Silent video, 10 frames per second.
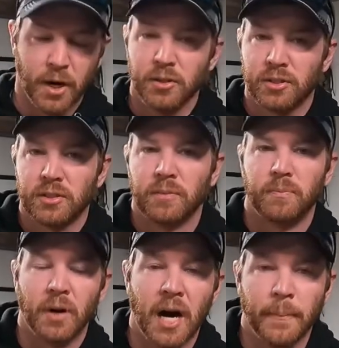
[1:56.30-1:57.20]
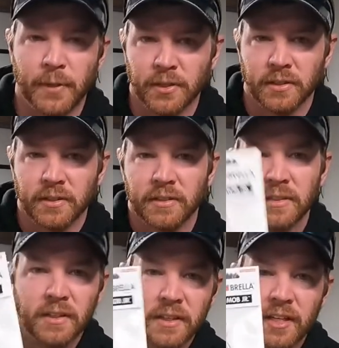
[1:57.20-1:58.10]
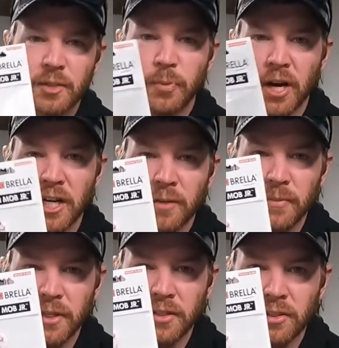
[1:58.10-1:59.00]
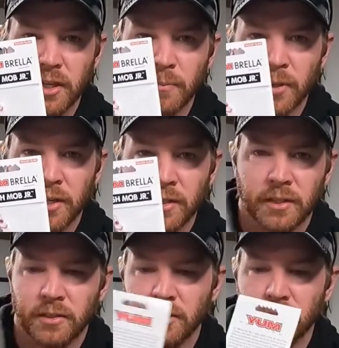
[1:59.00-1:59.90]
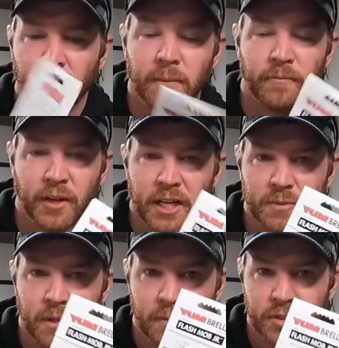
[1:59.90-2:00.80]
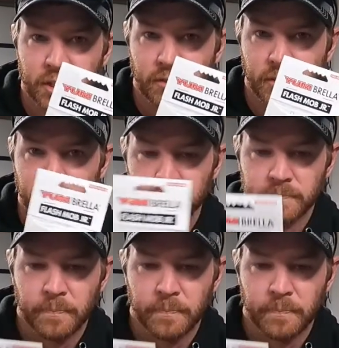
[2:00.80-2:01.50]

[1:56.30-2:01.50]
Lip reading: most popular is probably going to be your Yum Flash Mob Junior.